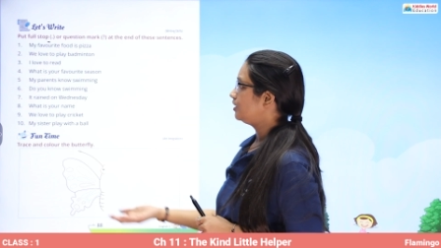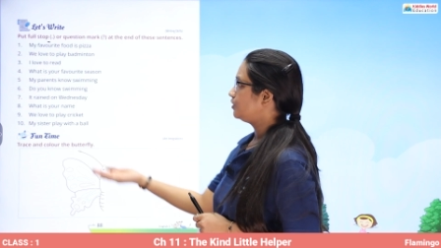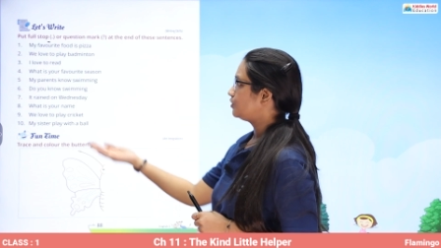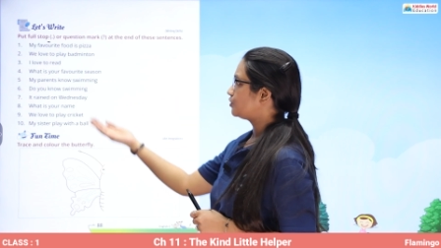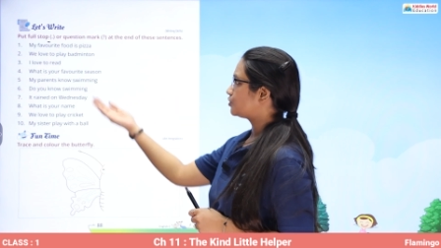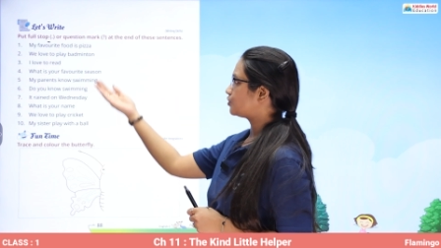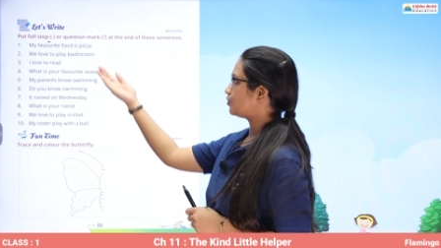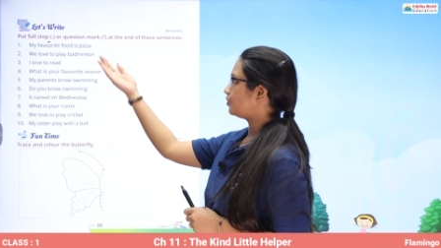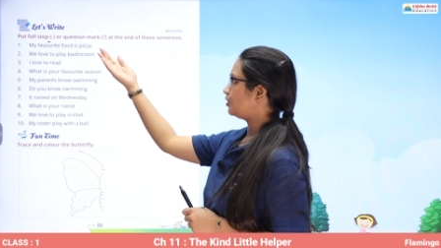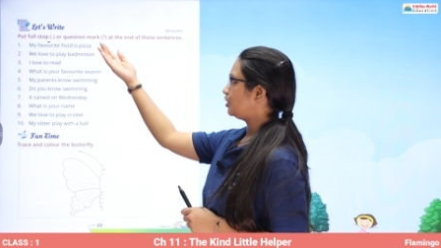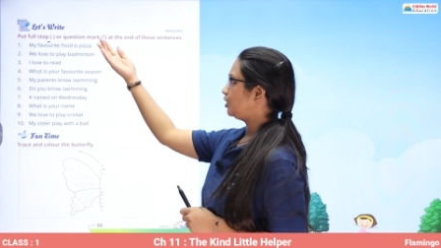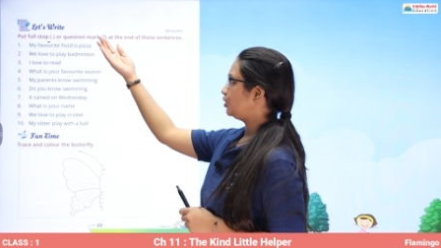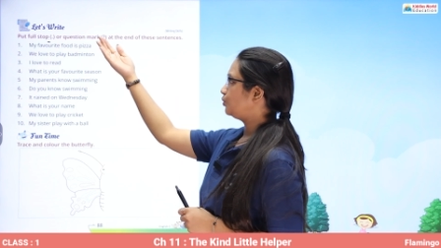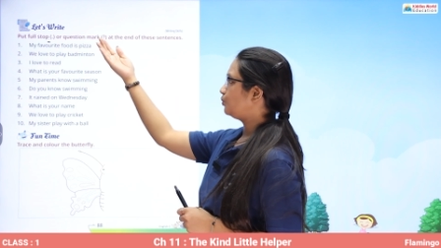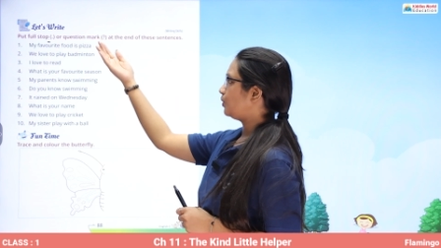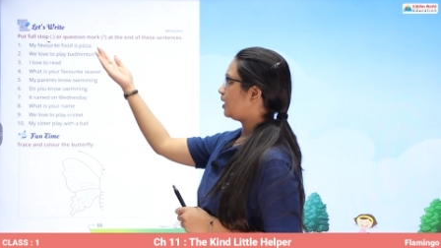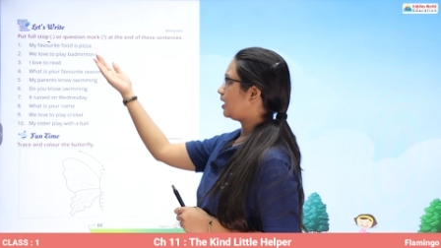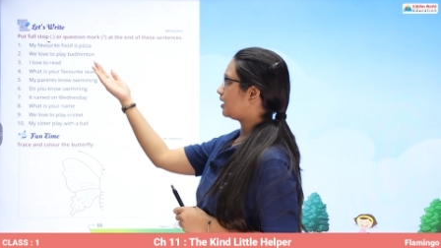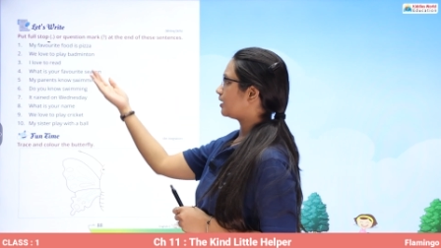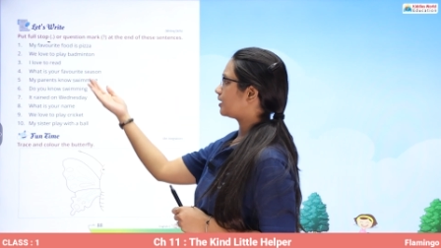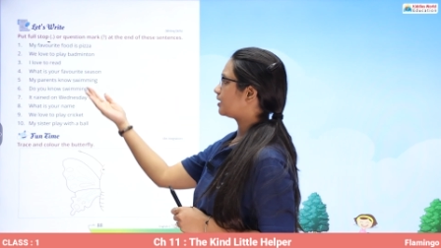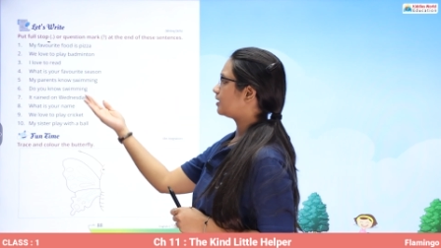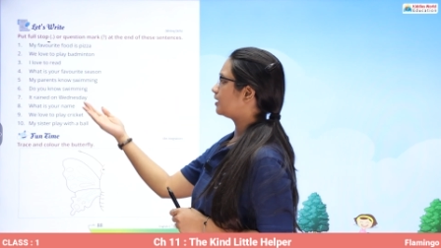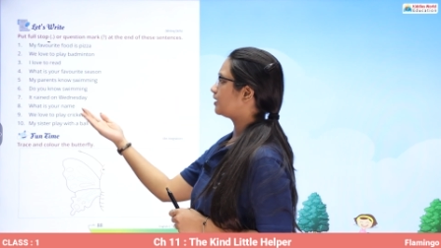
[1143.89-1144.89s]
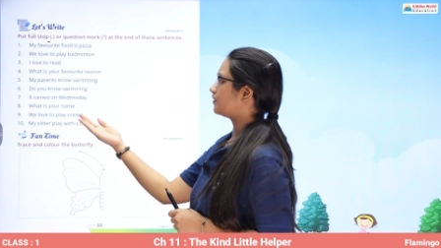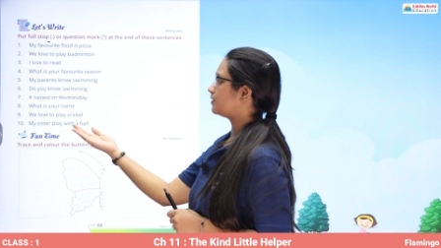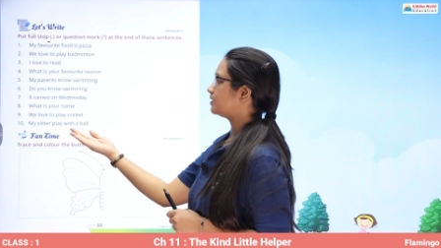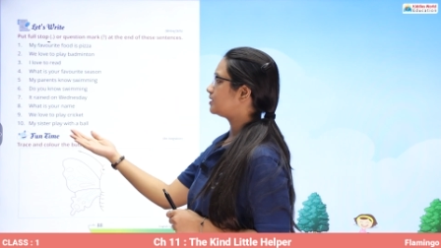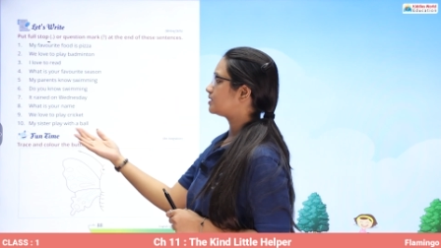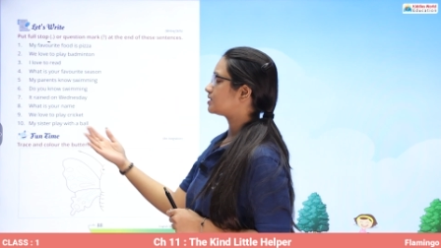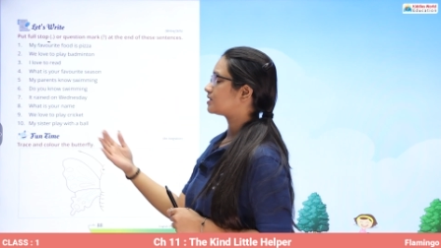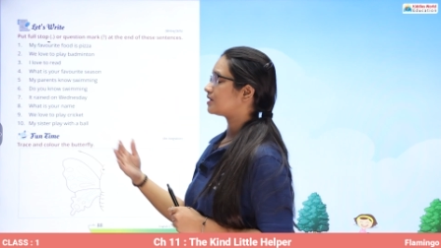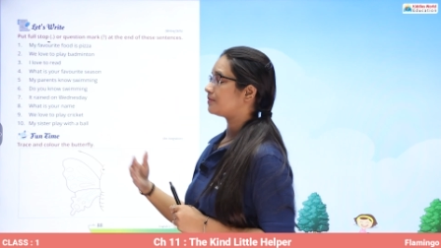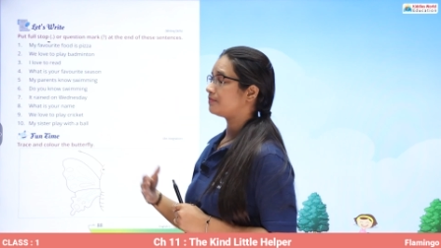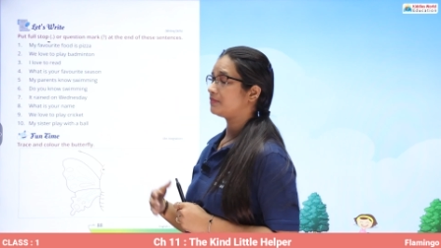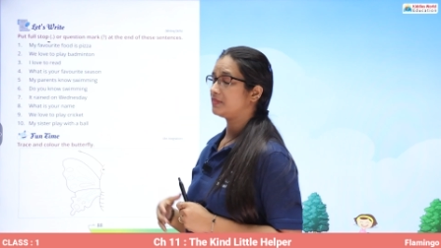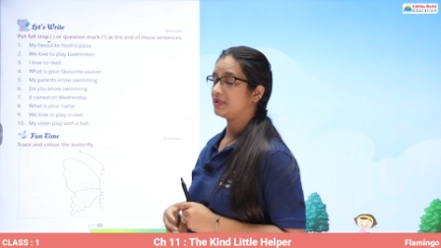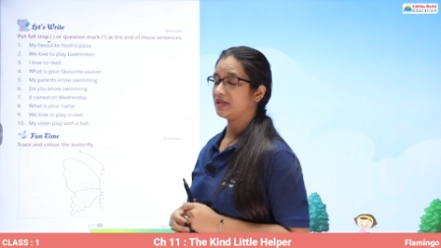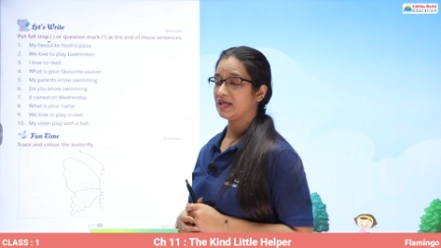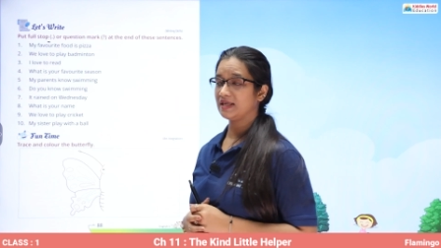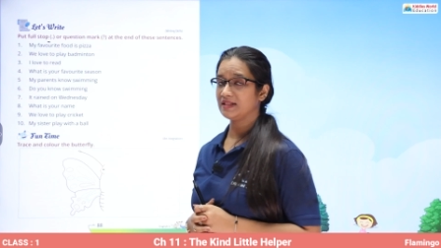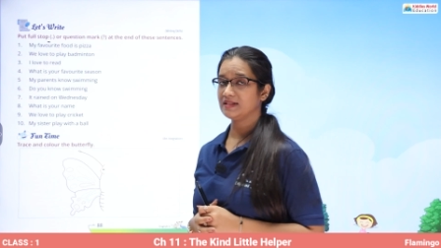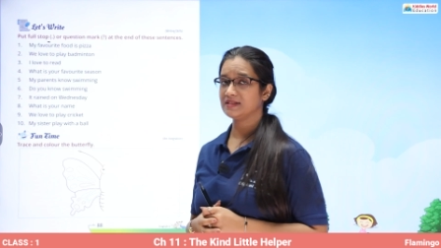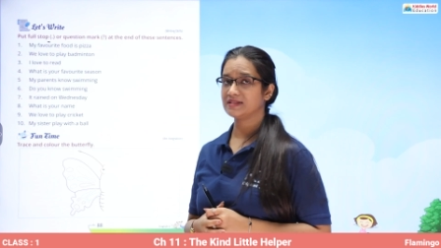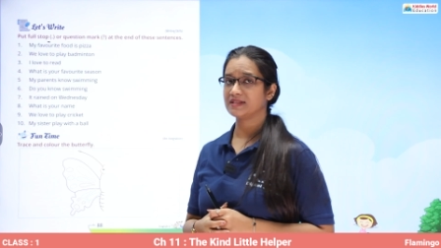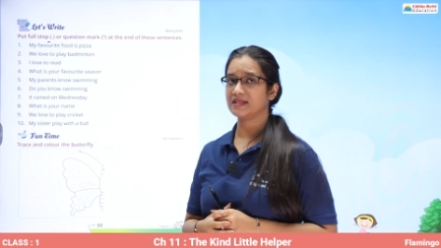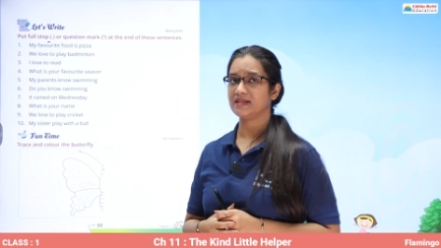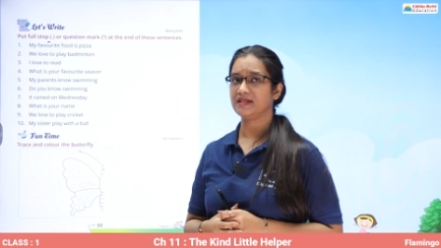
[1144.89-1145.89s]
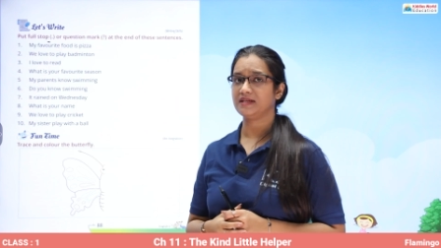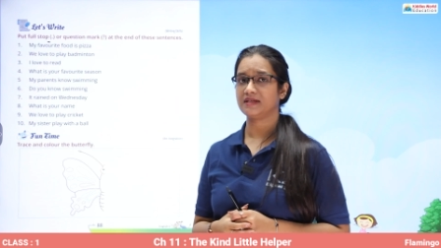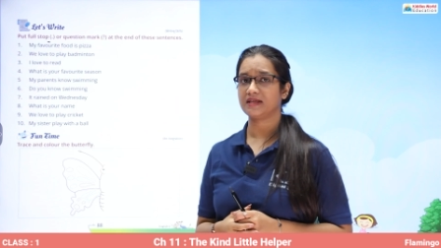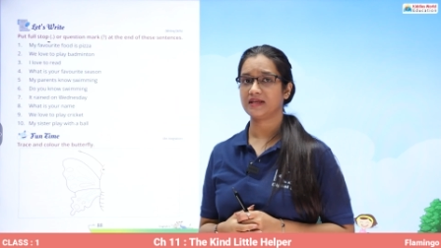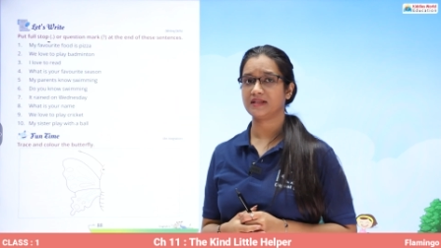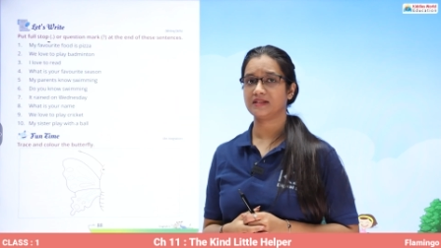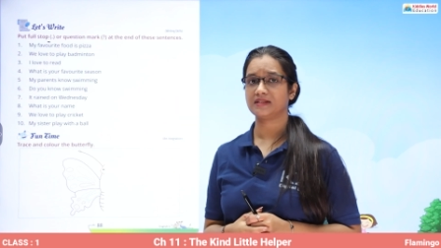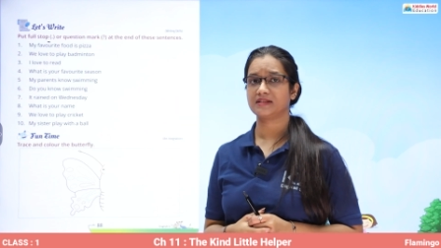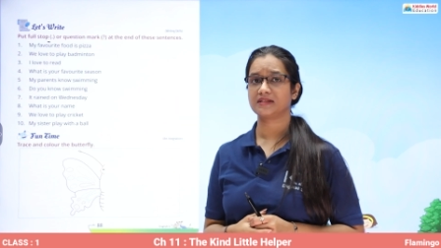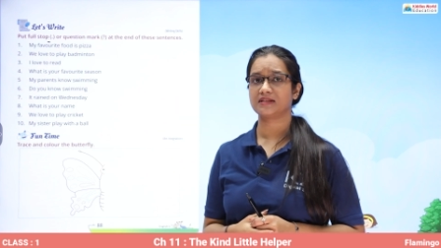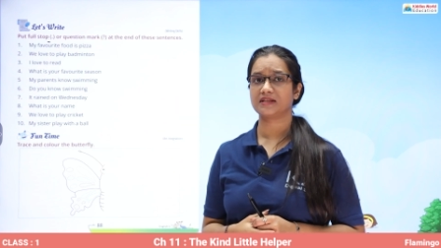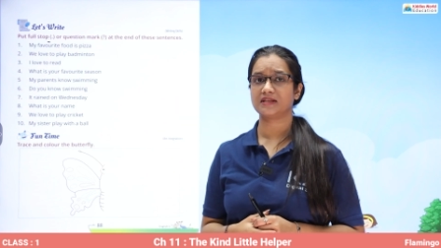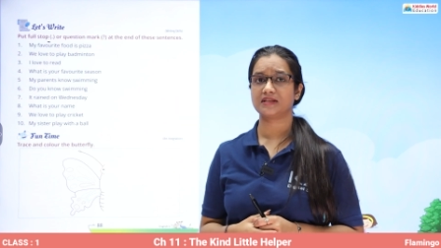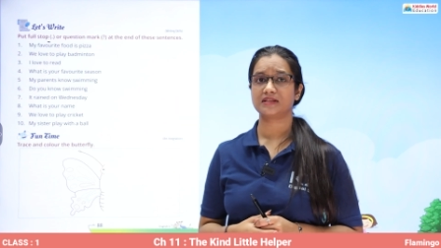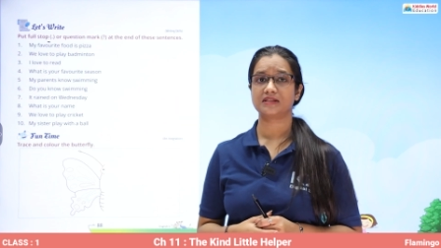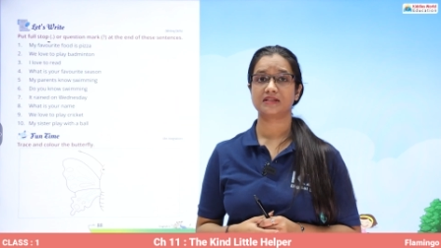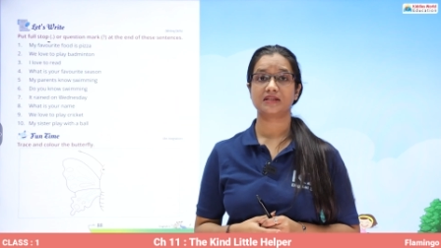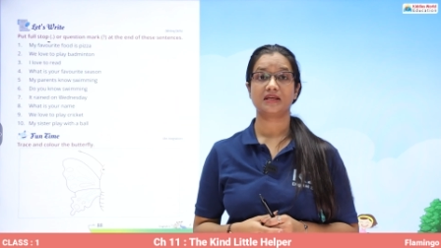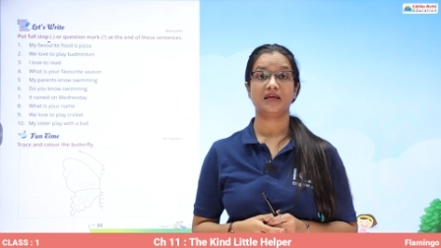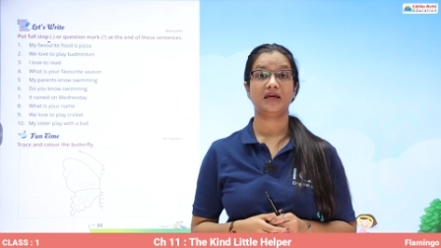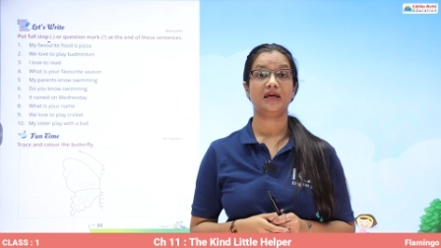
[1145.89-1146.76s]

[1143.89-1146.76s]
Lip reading: So you are given some 10 sentences